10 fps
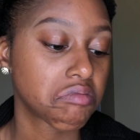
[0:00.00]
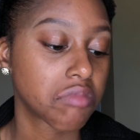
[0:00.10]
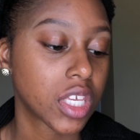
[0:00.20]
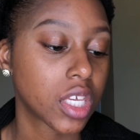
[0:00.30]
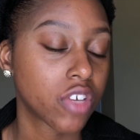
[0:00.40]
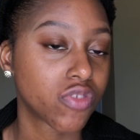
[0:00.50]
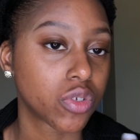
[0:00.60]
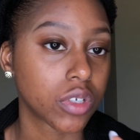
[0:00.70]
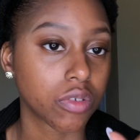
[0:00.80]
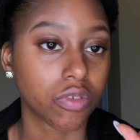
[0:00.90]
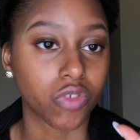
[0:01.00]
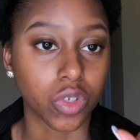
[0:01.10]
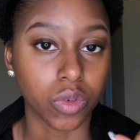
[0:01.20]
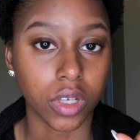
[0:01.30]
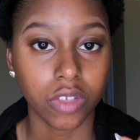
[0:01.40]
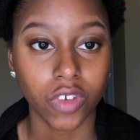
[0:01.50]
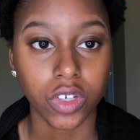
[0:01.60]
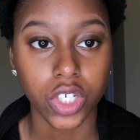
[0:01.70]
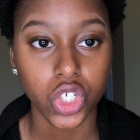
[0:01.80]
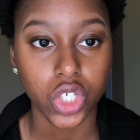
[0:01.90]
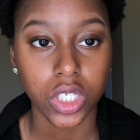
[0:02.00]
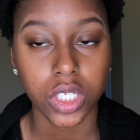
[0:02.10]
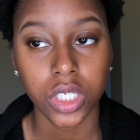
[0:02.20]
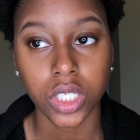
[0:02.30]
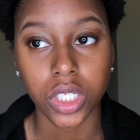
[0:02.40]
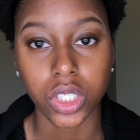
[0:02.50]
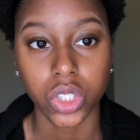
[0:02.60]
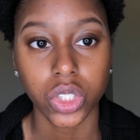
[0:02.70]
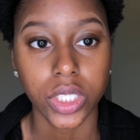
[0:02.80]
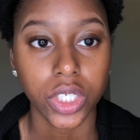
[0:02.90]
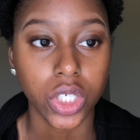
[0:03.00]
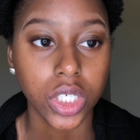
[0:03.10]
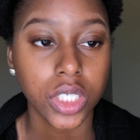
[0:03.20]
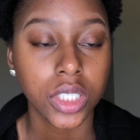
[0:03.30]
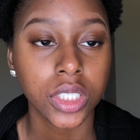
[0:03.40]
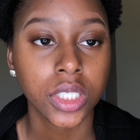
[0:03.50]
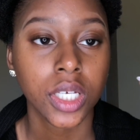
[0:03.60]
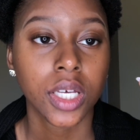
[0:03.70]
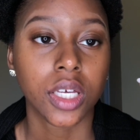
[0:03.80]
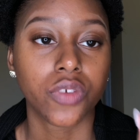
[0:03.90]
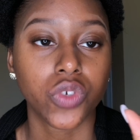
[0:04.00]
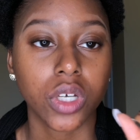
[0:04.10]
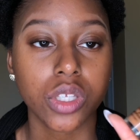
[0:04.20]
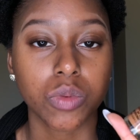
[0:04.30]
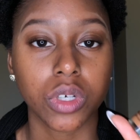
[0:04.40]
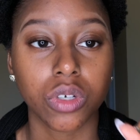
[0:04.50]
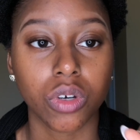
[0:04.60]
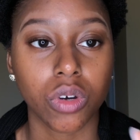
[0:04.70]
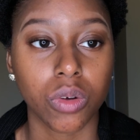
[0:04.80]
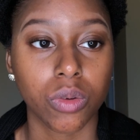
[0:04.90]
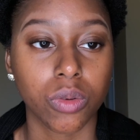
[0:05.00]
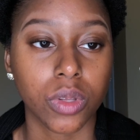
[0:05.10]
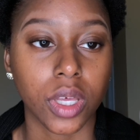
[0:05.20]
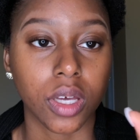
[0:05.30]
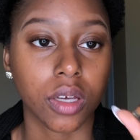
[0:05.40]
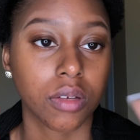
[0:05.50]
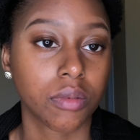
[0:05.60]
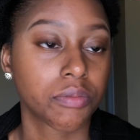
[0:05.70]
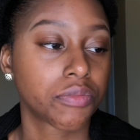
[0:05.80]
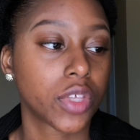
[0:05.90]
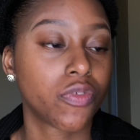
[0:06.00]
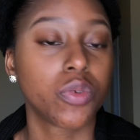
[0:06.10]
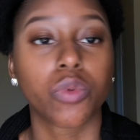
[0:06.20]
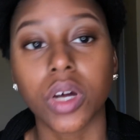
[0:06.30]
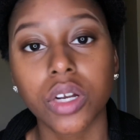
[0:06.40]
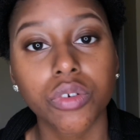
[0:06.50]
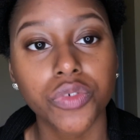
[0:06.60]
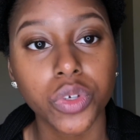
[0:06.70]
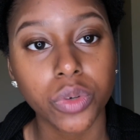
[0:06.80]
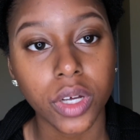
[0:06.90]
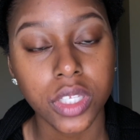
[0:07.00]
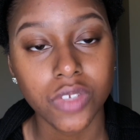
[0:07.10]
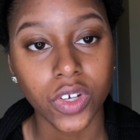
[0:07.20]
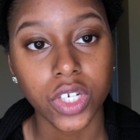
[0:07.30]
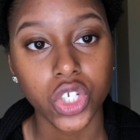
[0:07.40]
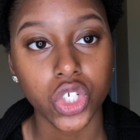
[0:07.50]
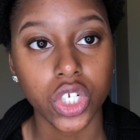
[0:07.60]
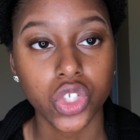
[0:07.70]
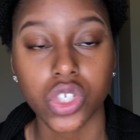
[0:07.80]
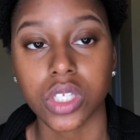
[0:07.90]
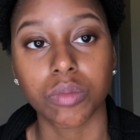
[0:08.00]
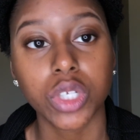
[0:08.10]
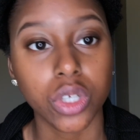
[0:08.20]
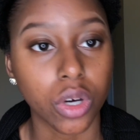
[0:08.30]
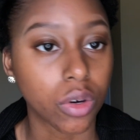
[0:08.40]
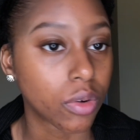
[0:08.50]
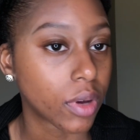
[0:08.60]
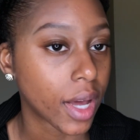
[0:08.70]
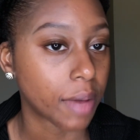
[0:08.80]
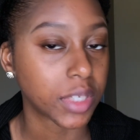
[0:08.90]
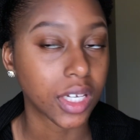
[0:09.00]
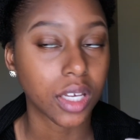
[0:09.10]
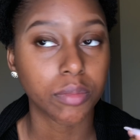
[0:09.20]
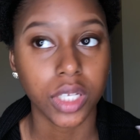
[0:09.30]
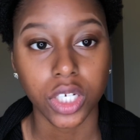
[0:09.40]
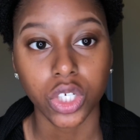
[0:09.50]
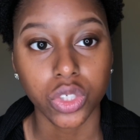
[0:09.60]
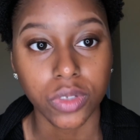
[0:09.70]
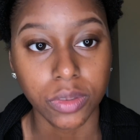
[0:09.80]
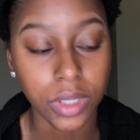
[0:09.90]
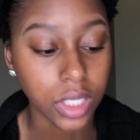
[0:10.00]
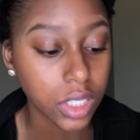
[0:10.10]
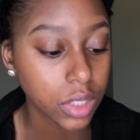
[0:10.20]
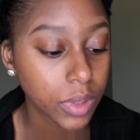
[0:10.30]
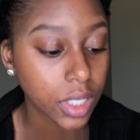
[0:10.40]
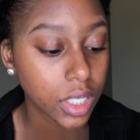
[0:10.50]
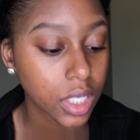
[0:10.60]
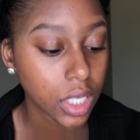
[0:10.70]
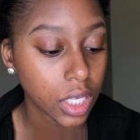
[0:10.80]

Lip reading: thinking of doing a review on the foundation a little later on. If you guys want to know, like if you want a review on this foundation, just let me know. I mean, I am planning on doing one anyway.